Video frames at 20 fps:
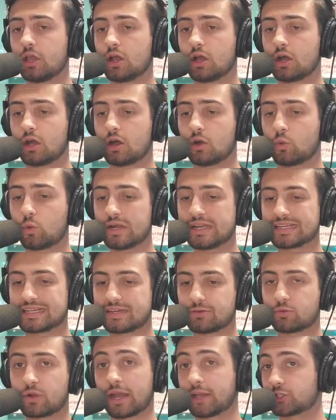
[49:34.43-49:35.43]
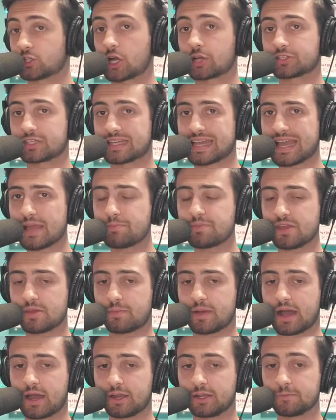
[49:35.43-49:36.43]
when I talked to Campy
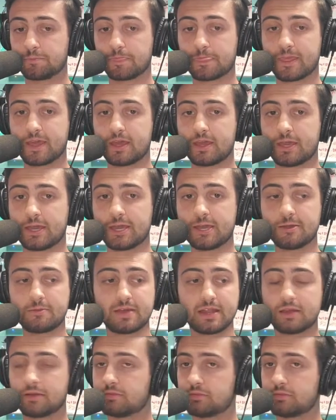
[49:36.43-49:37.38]
about it, him,